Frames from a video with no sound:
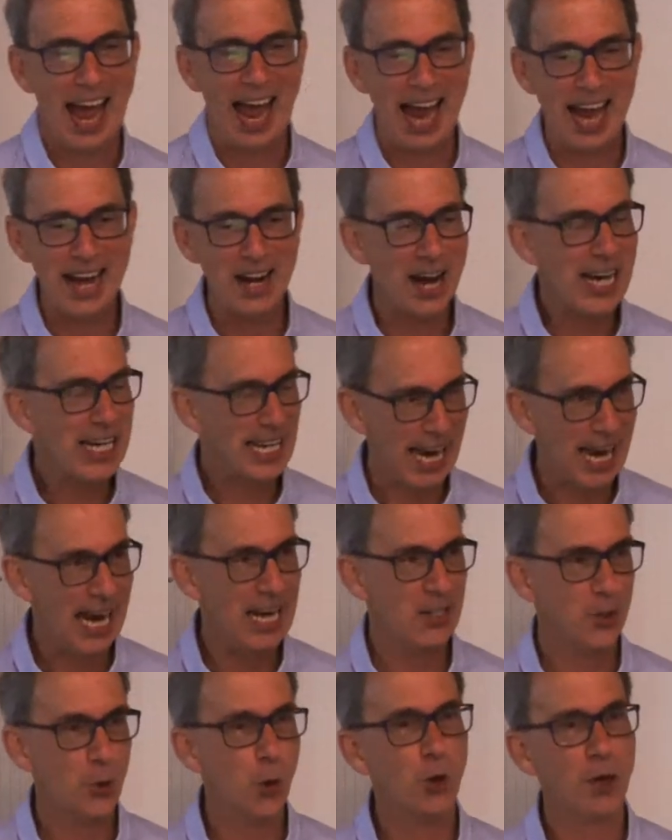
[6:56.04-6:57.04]
And I
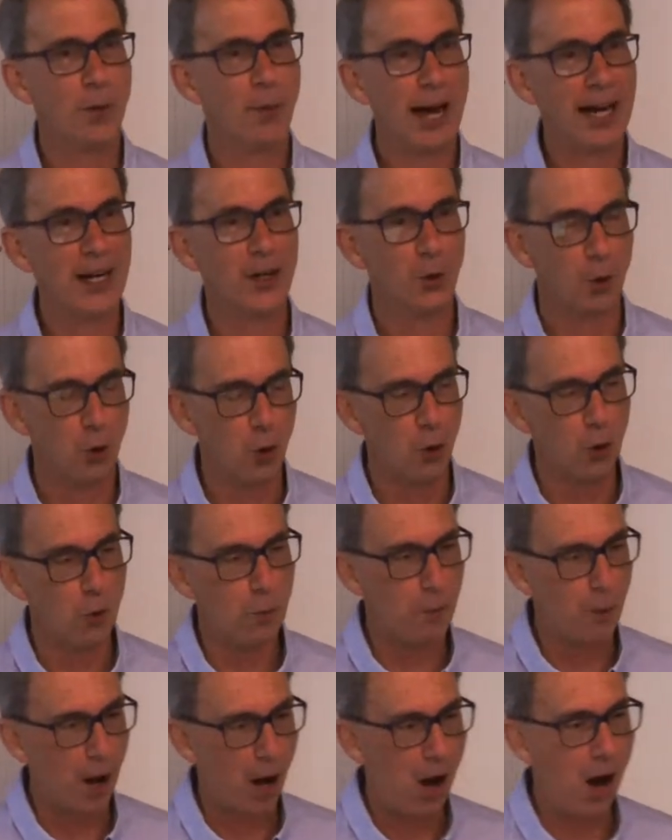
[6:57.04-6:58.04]
can't talk about it
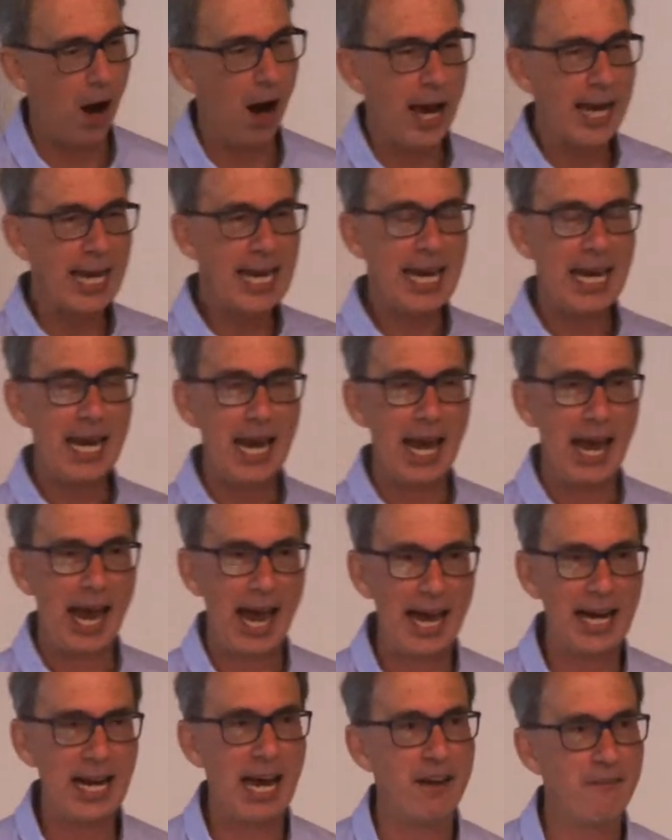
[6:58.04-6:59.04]
all. I
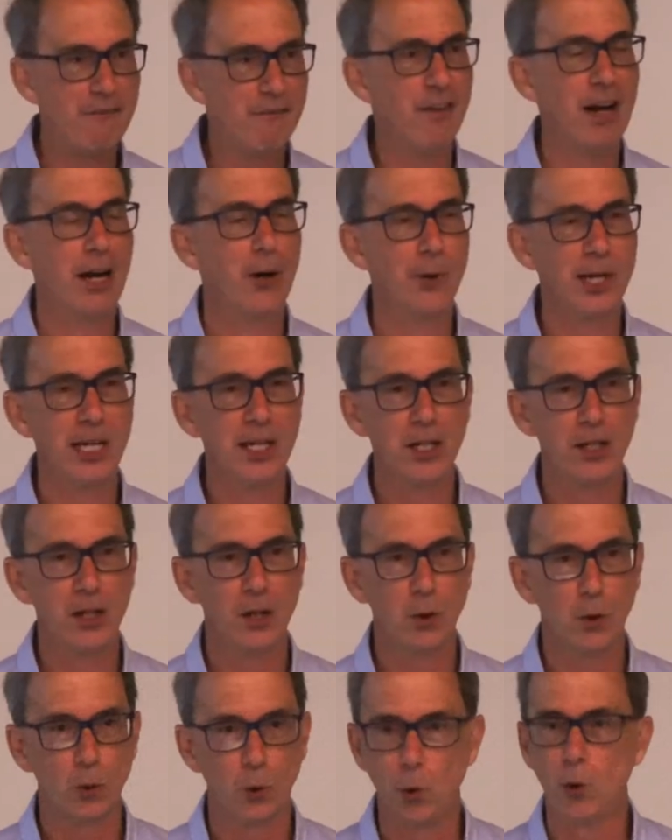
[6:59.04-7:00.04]
had a very
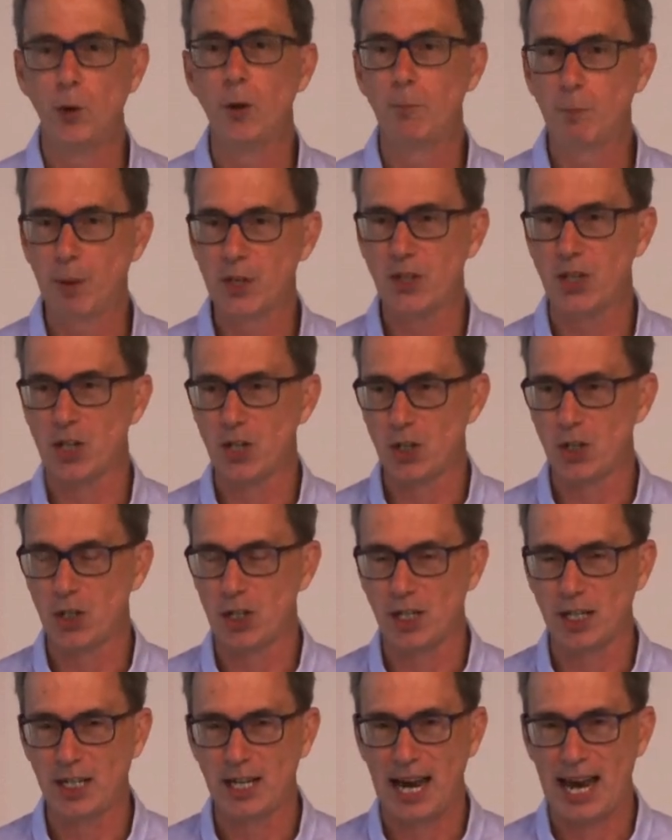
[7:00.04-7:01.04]
good
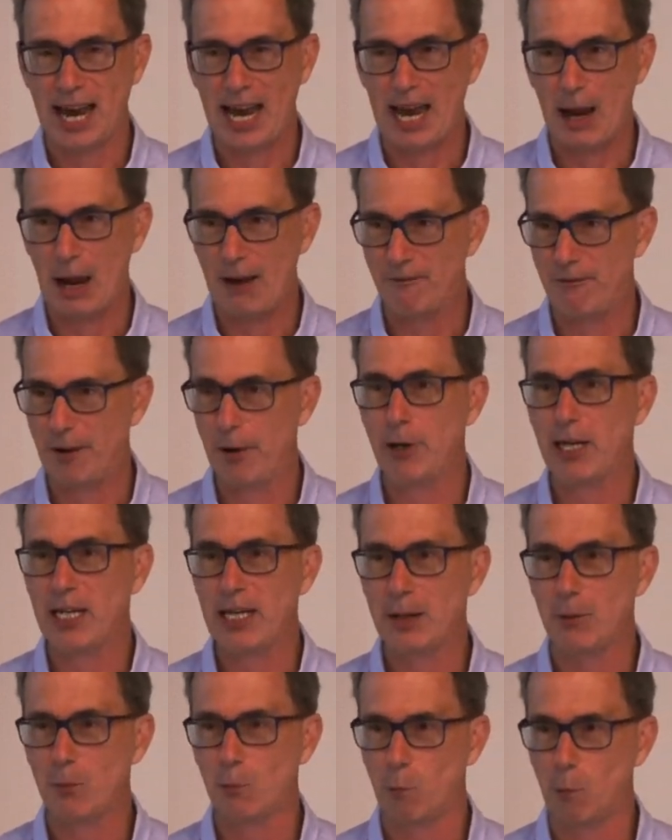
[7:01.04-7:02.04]
position, very
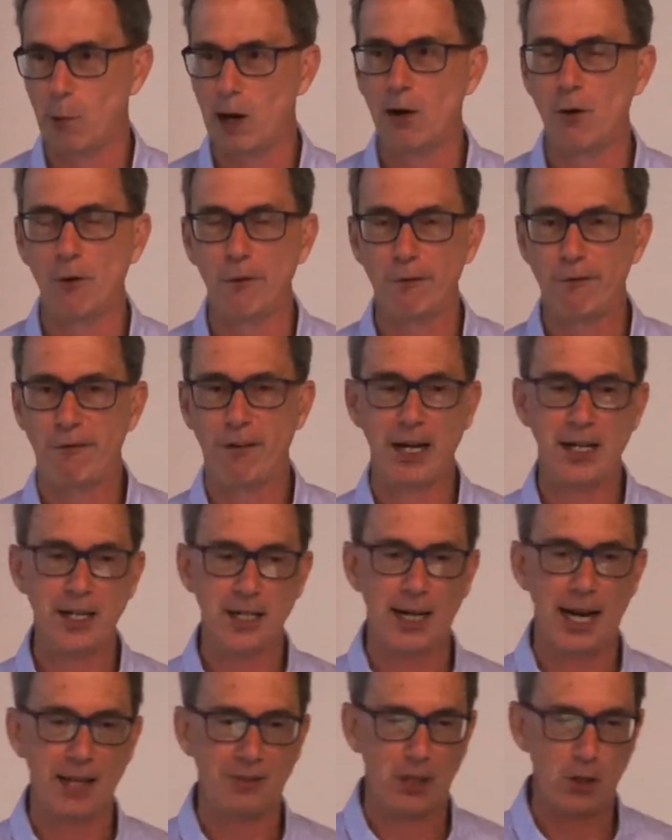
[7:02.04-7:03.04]
well
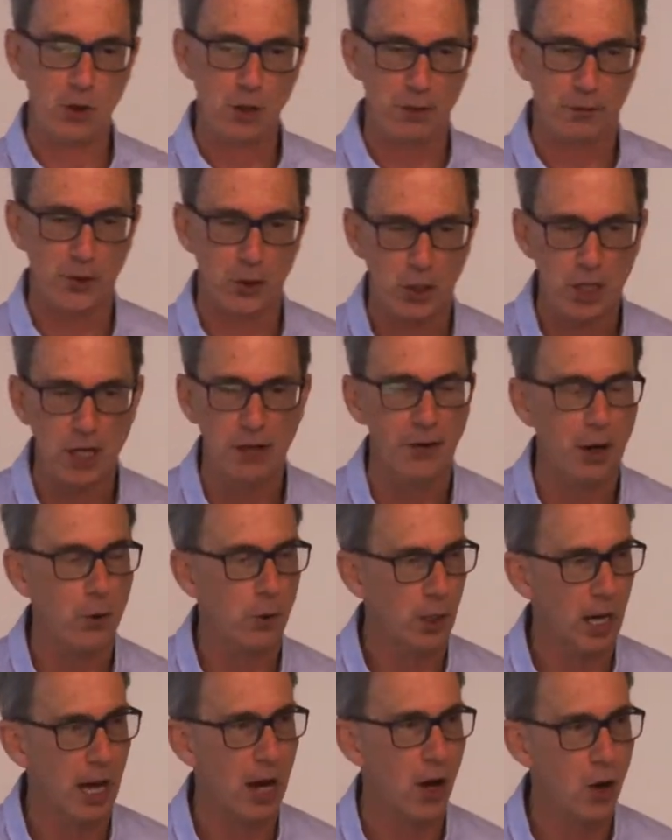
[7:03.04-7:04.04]
funded at the University of
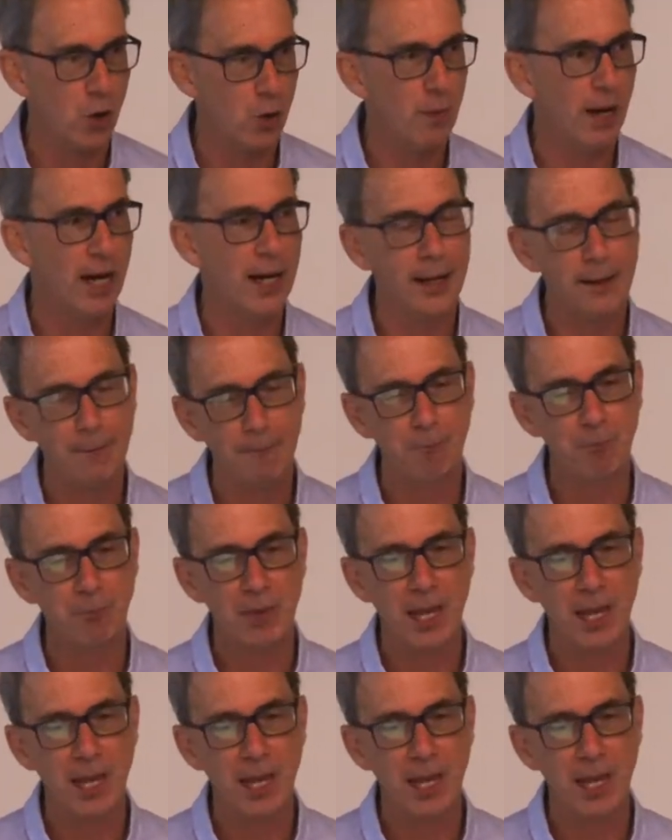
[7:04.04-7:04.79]
Oklahoma,